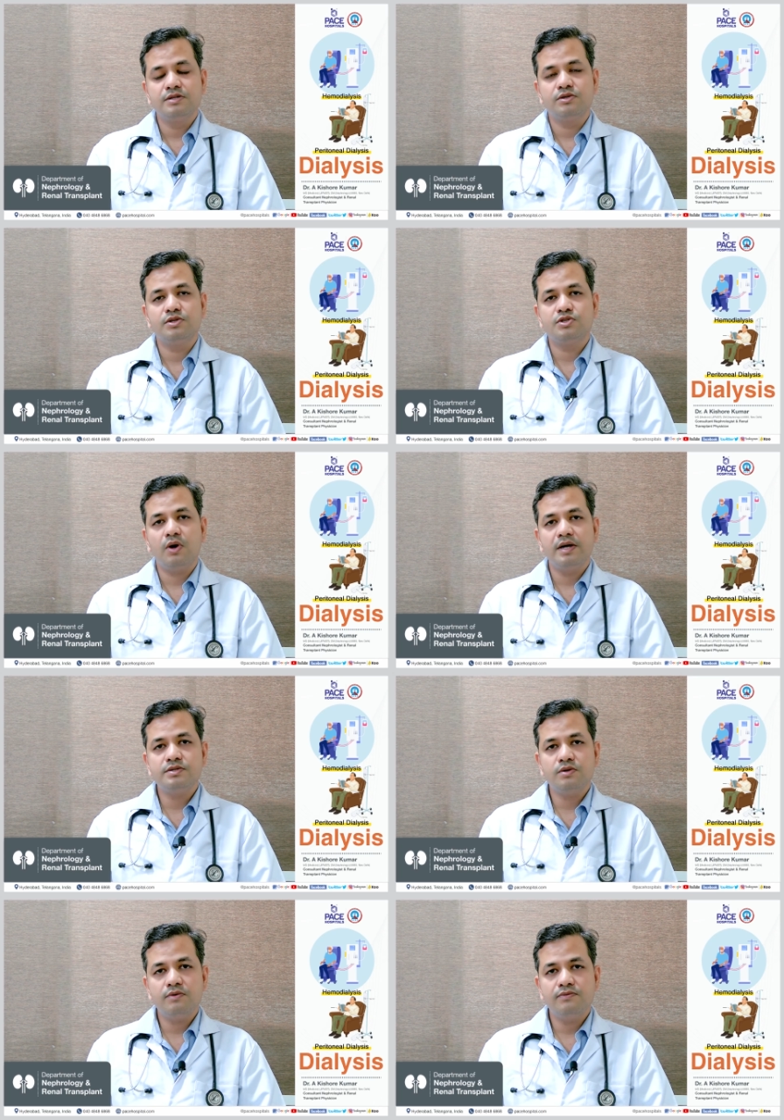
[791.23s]
So the
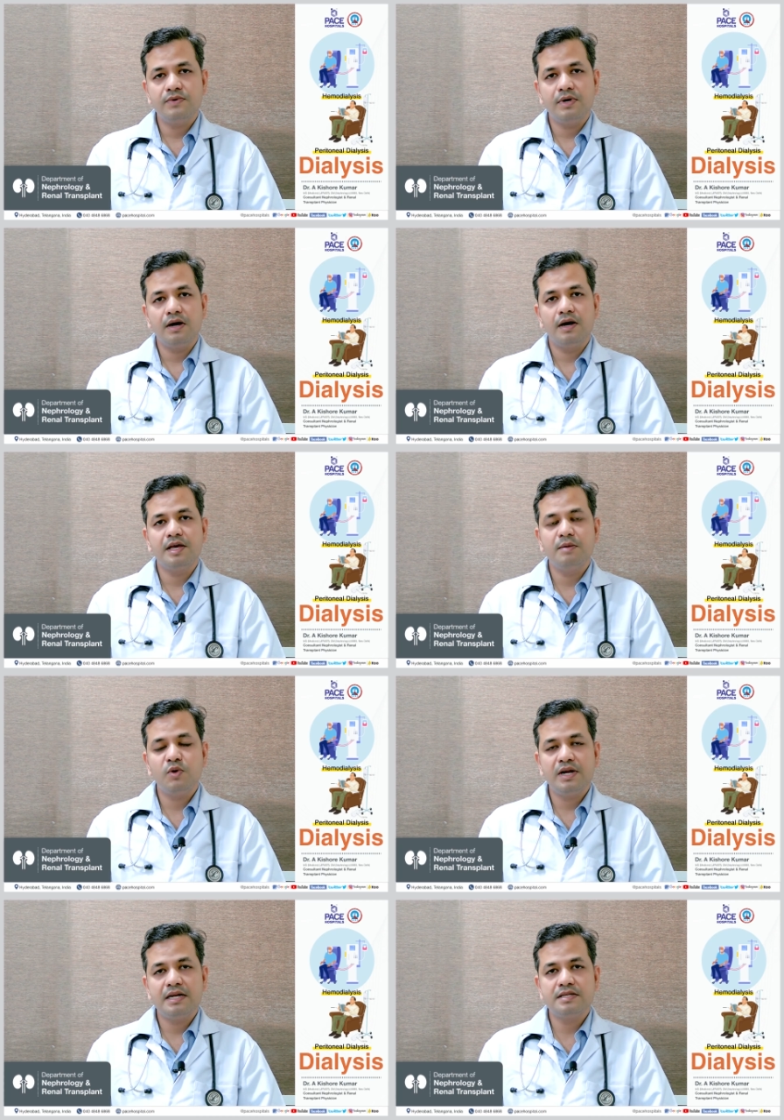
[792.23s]
choice of
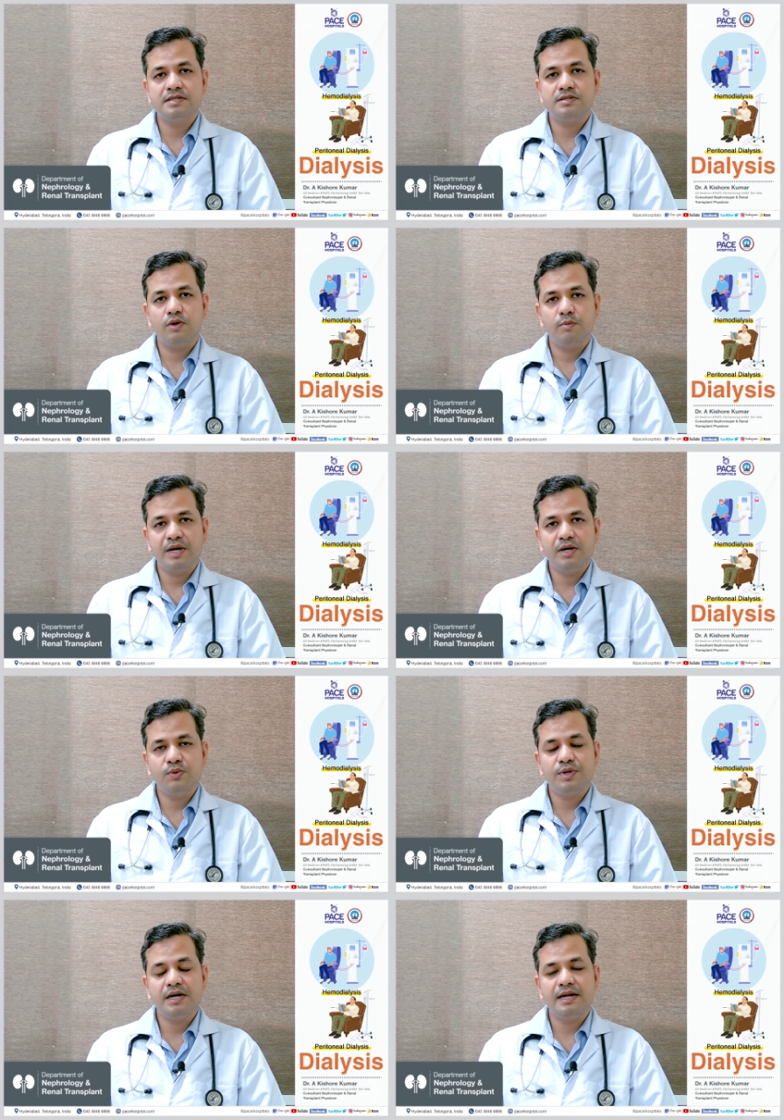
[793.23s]
hemodialysis or
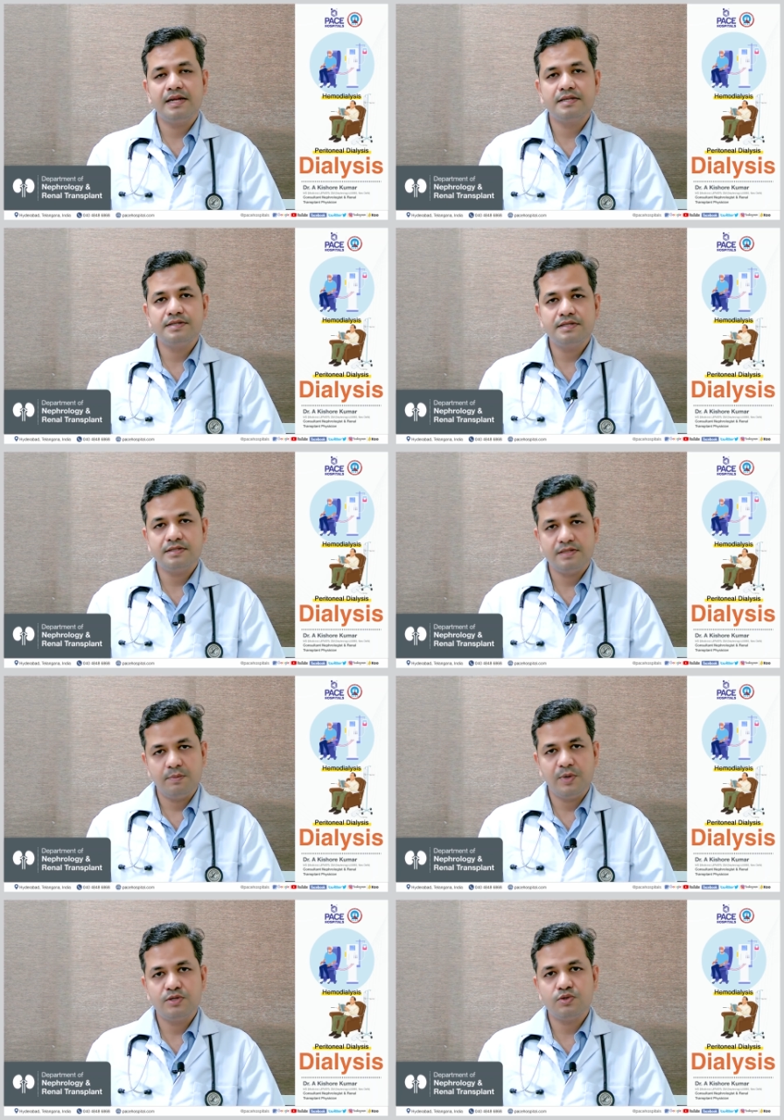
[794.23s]
peritoneal dialysis
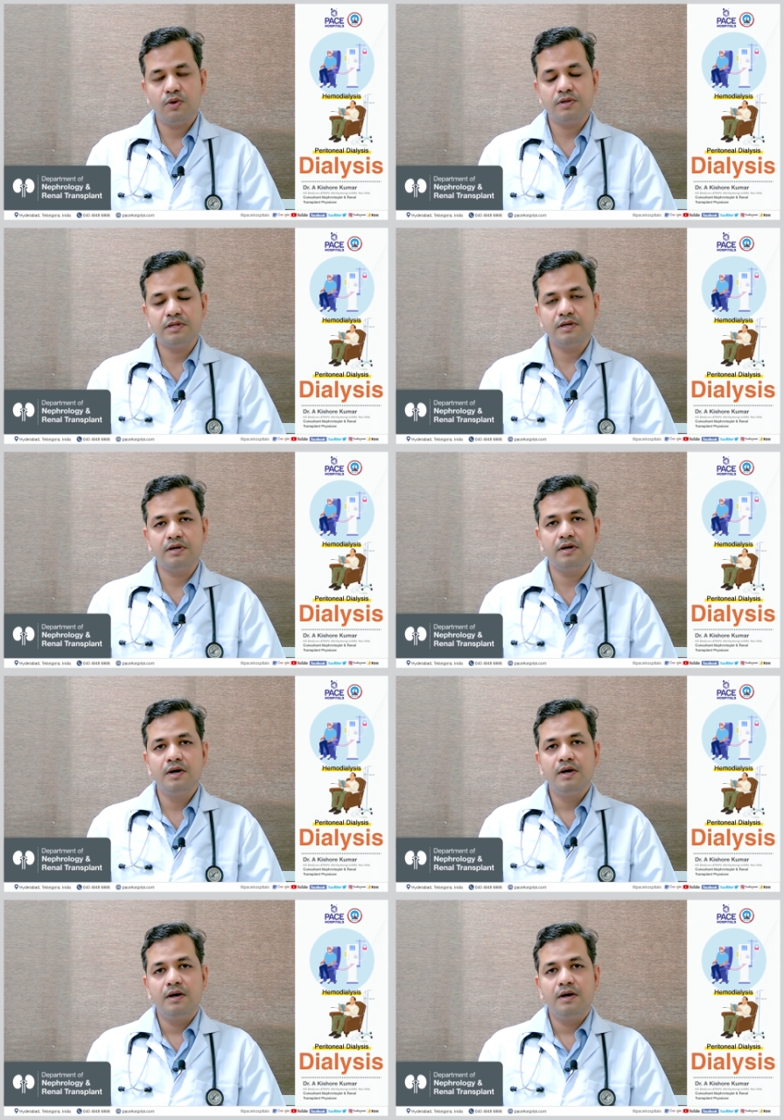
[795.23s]
depends on the